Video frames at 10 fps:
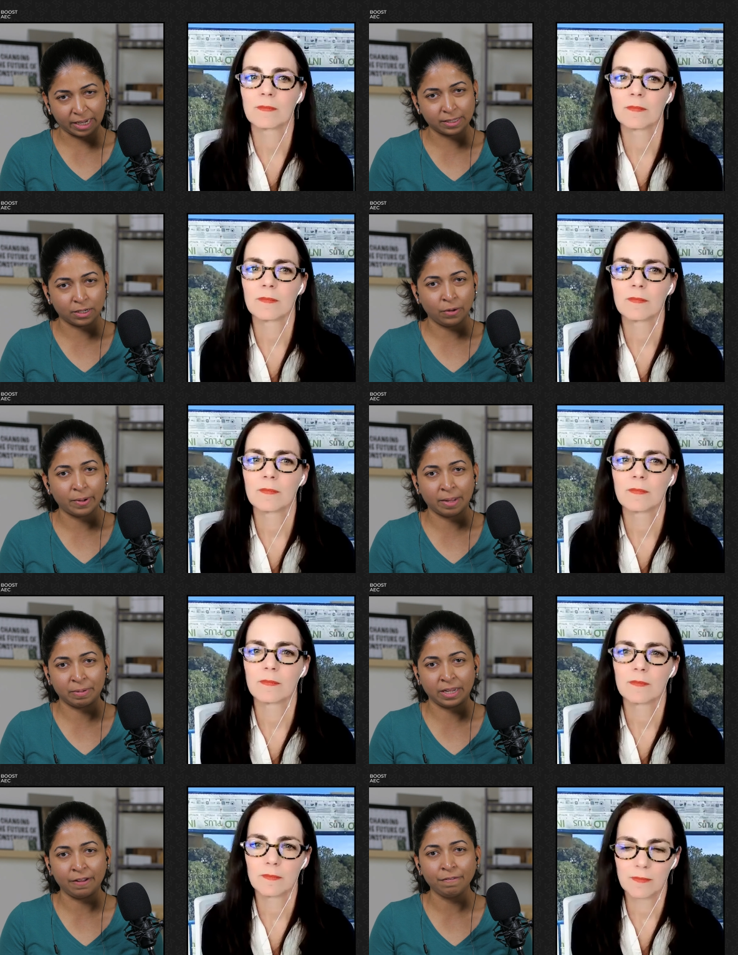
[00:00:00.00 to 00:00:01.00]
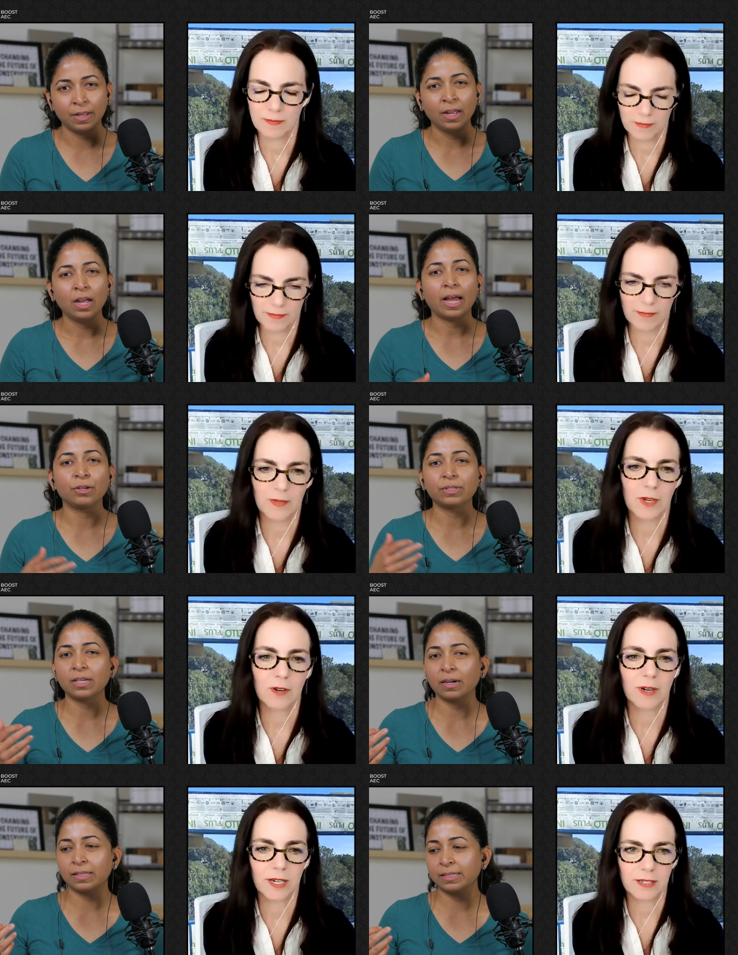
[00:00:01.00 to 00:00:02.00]
Speaker 1: Mexico, I believe, and you
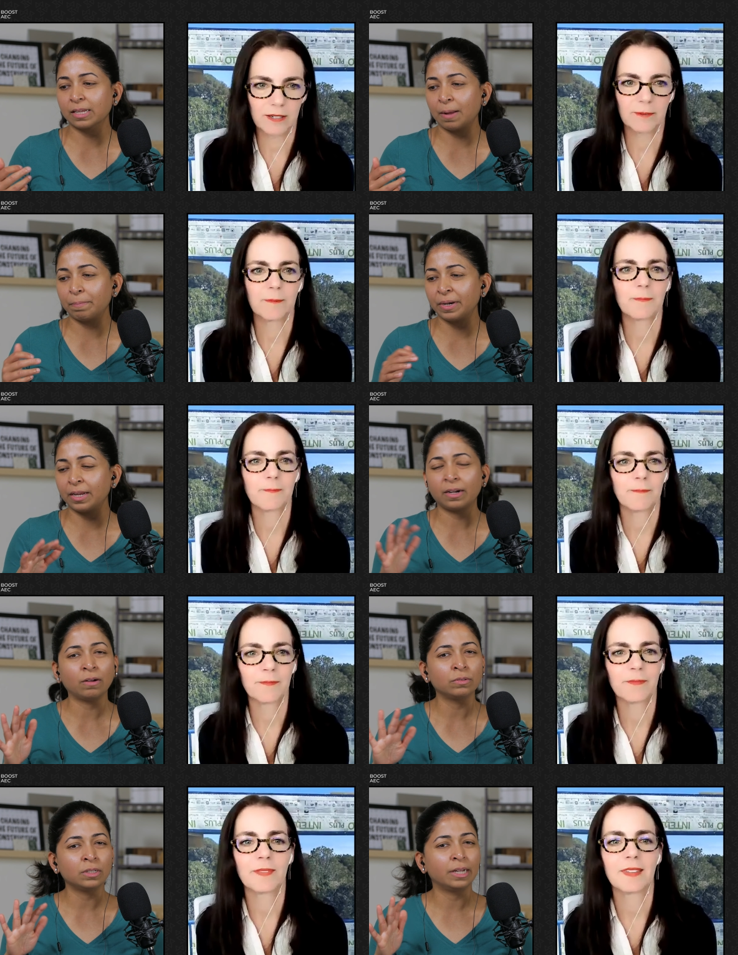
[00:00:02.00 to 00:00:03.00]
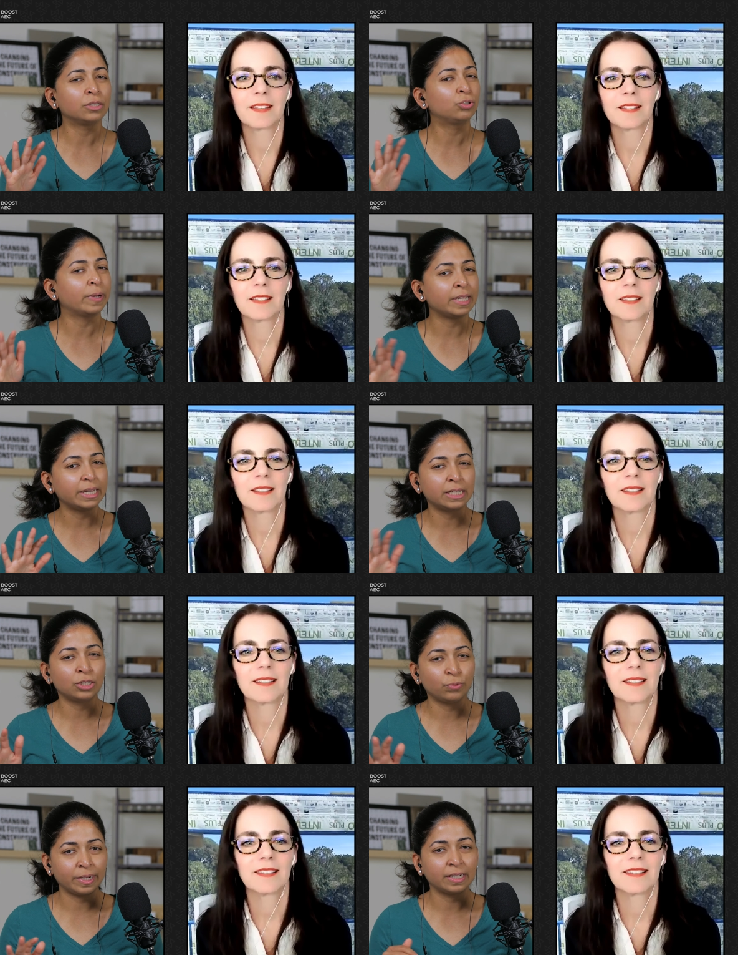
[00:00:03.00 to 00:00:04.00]
Correct. started this company around in
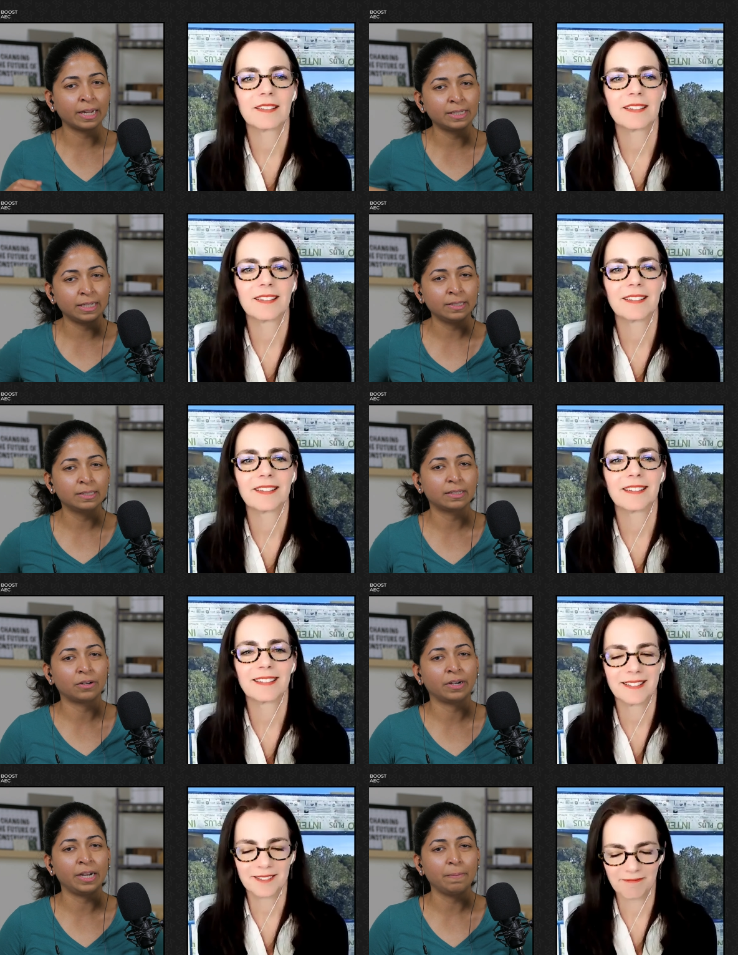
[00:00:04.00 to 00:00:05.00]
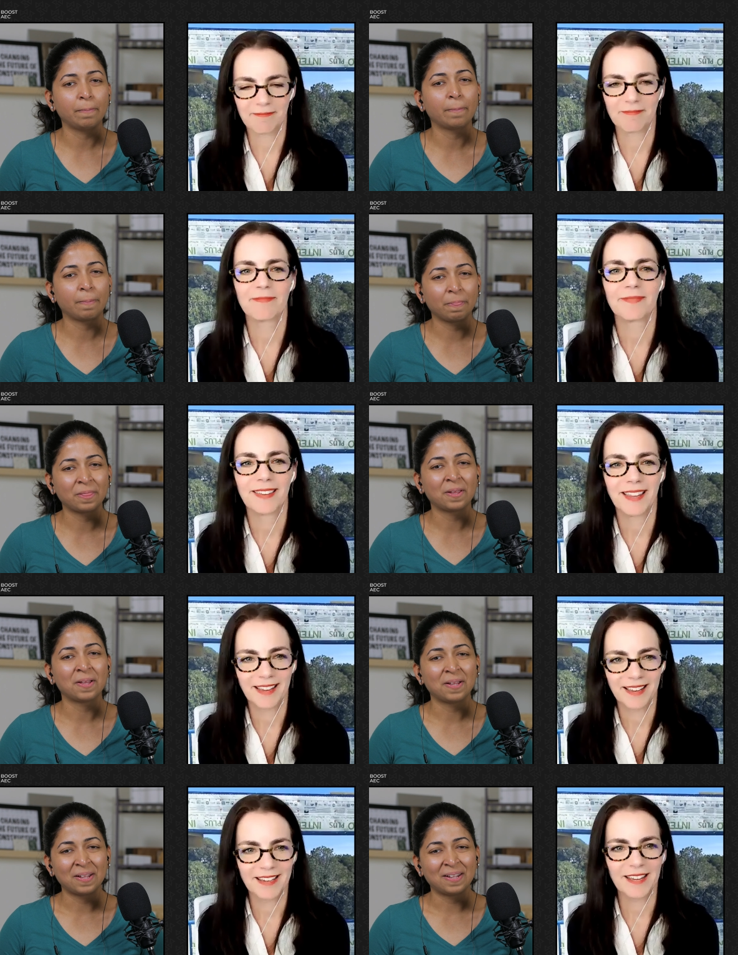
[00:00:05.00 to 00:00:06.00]
2018, 2019. Is that right?
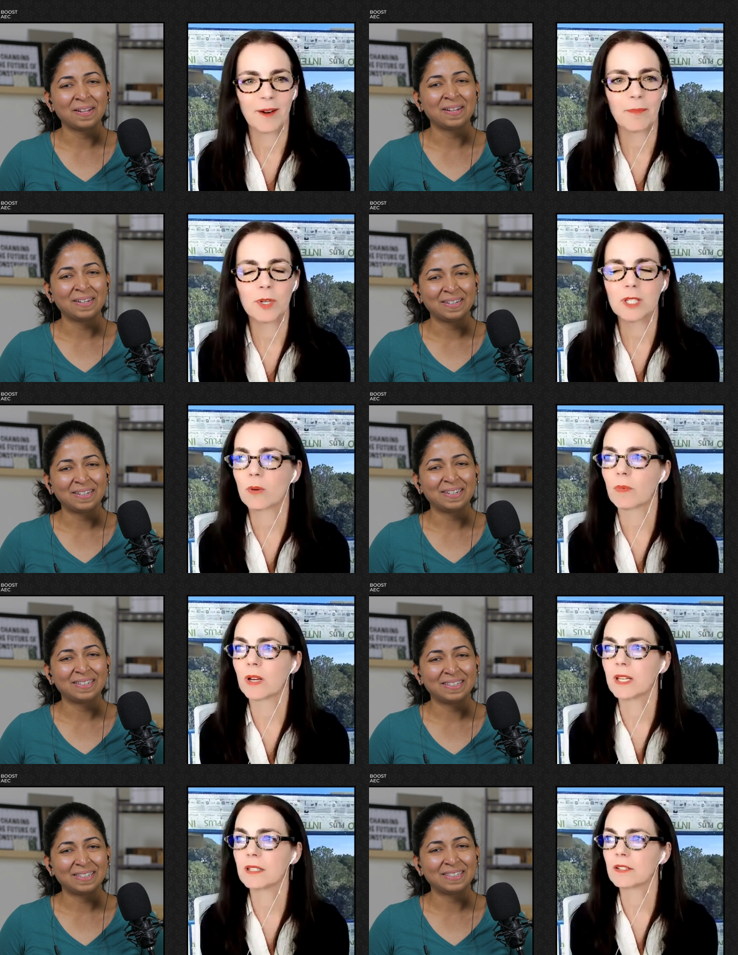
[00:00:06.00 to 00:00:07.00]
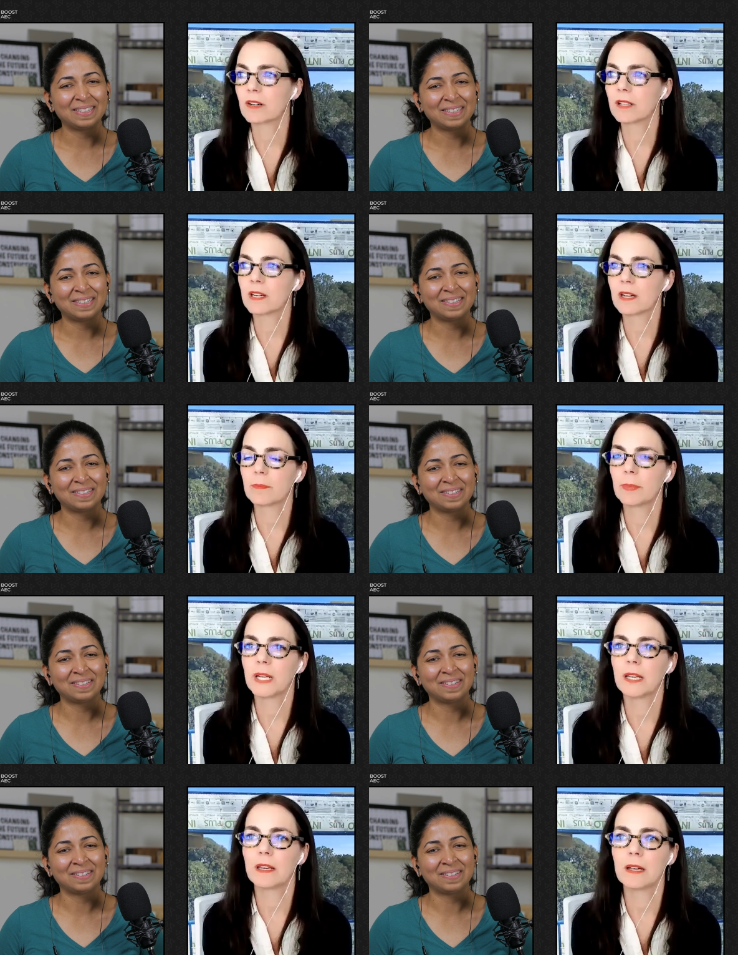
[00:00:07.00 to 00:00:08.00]
Speaker 2: yeah, we, we started the
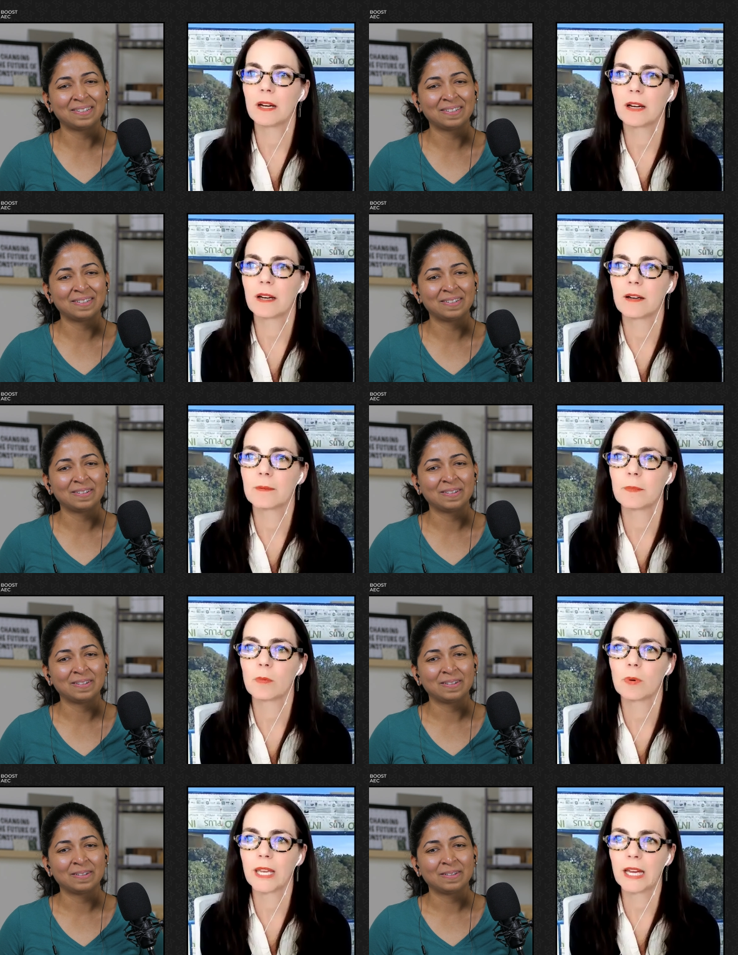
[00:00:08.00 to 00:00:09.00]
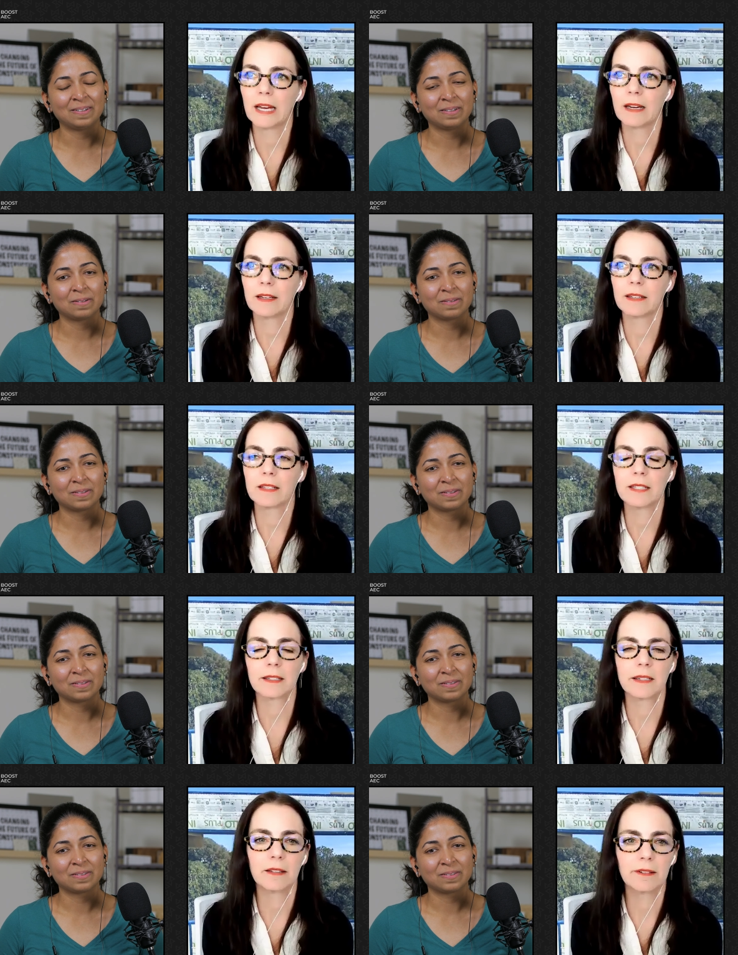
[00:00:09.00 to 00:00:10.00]
company. Um, we had the
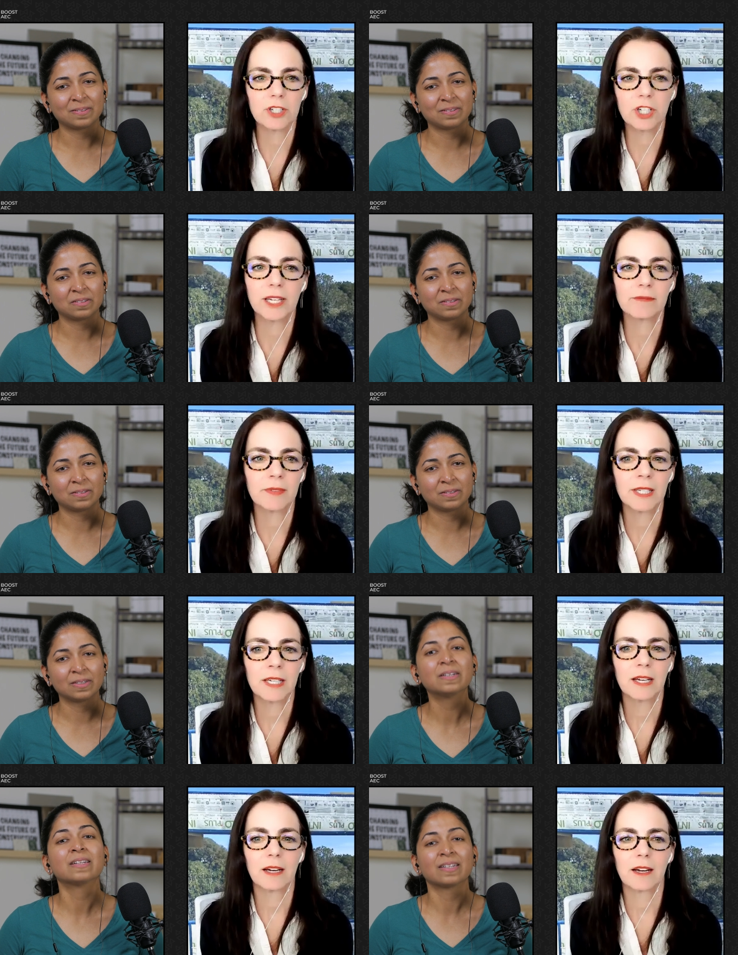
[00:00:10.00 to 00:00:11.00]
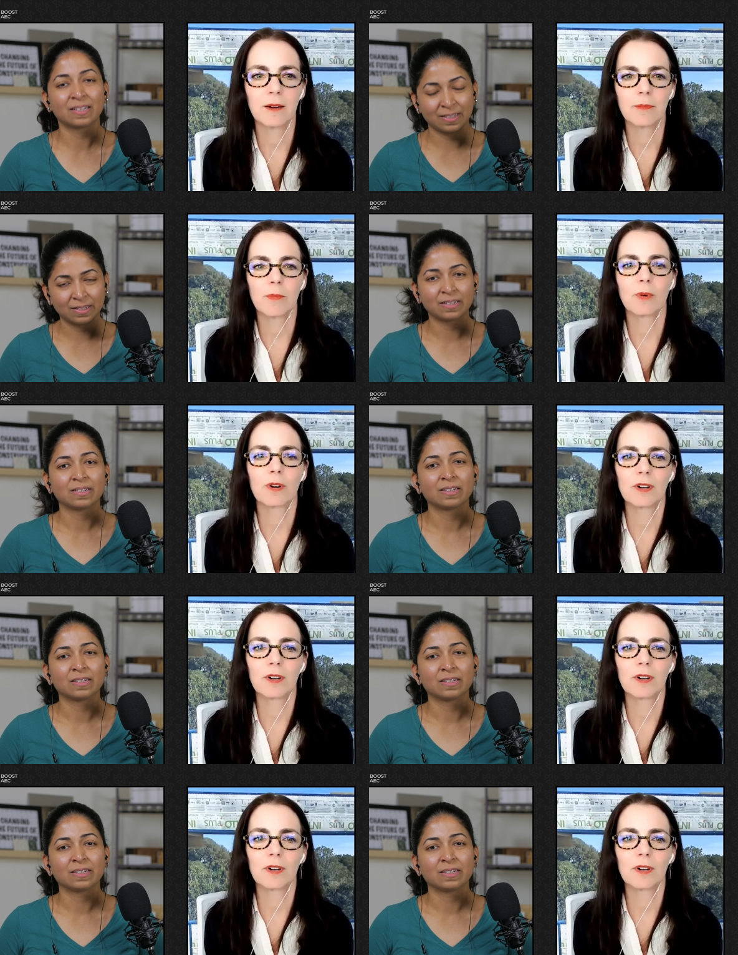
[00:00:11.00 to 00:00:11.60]
technology um, we